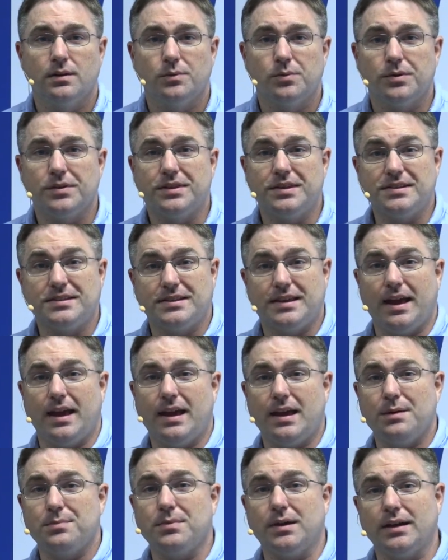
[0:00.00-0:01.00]
What this
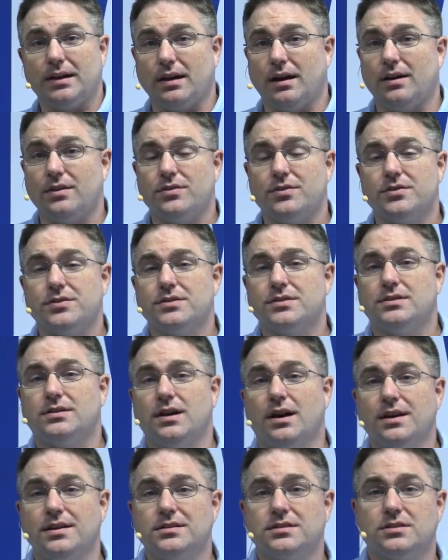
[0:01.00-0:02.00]
game, like others,
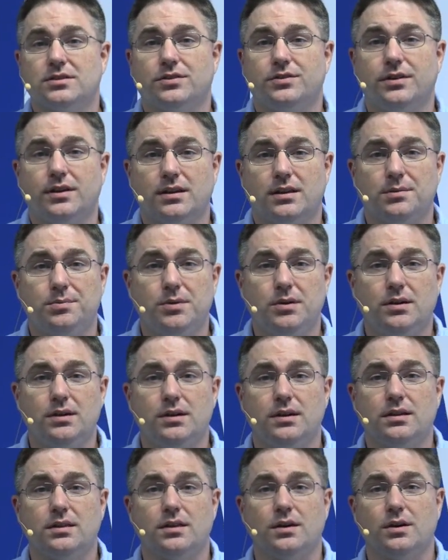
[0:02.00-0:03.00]
does to create
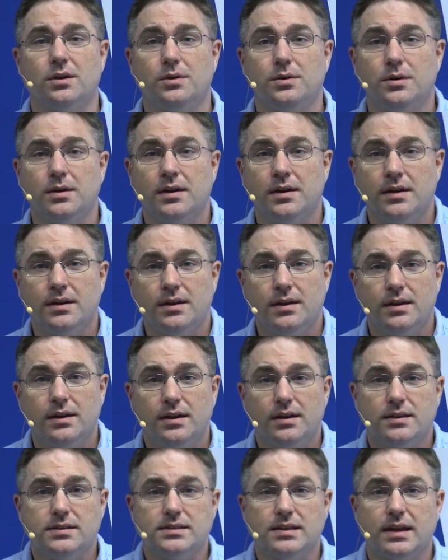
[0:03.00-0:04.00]
community, though,
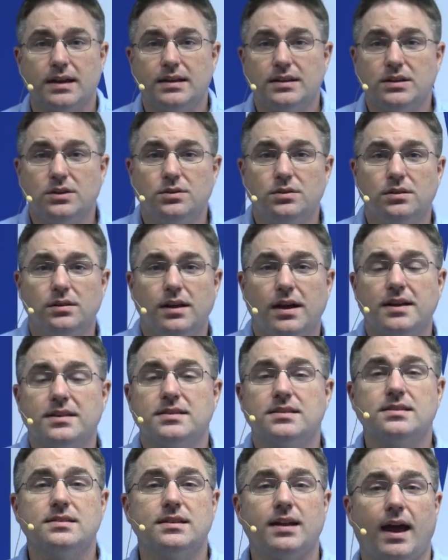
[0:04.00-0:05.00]
is that it
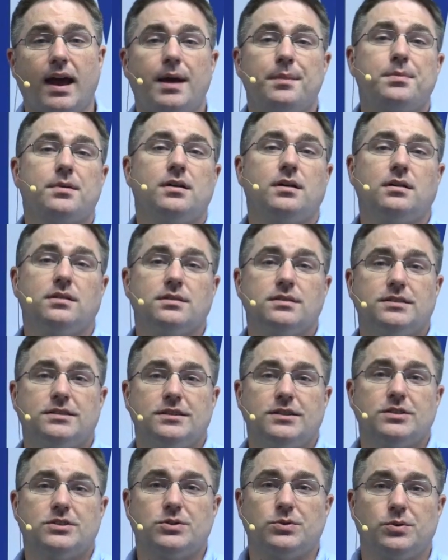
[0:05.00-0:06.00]
utilizes an app called
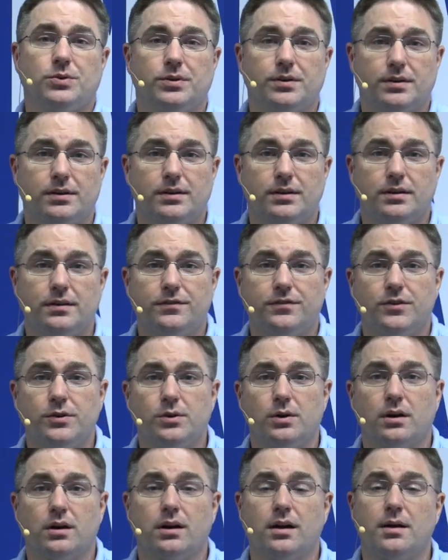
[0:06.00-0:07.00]
Discord. And if
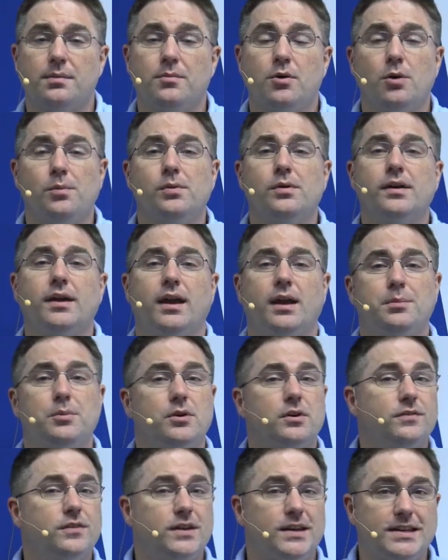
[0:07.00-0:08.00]
you are a mobile
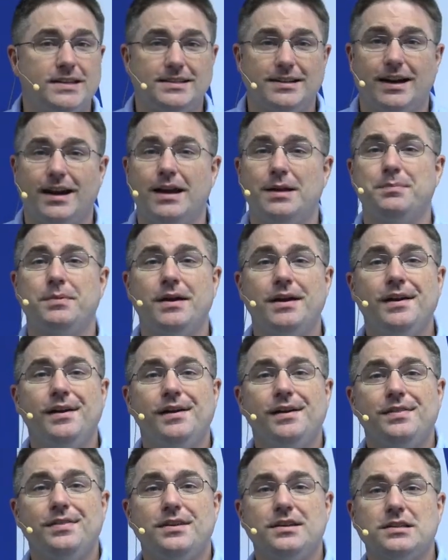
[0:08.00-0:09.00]
gamer of any type,
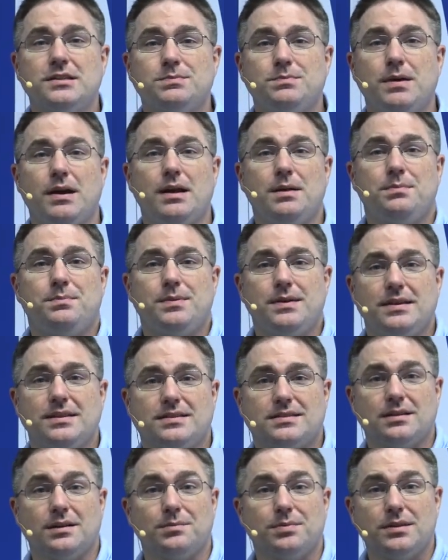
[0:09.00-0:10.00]
this may be
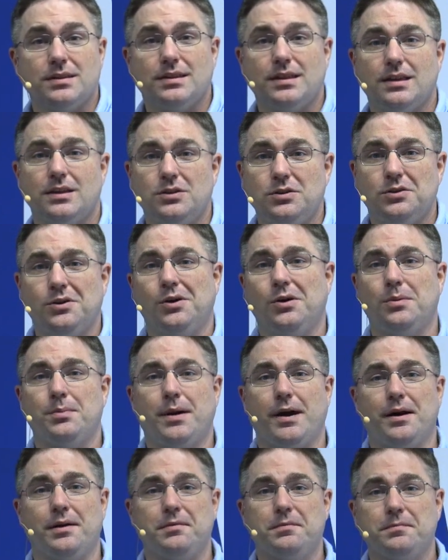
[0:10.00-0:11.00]
something that you know
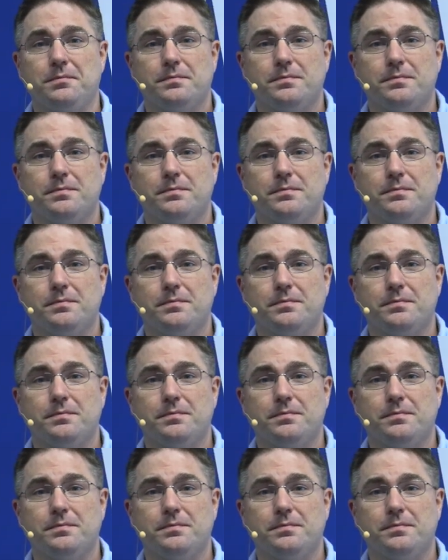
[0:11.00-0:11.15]
about.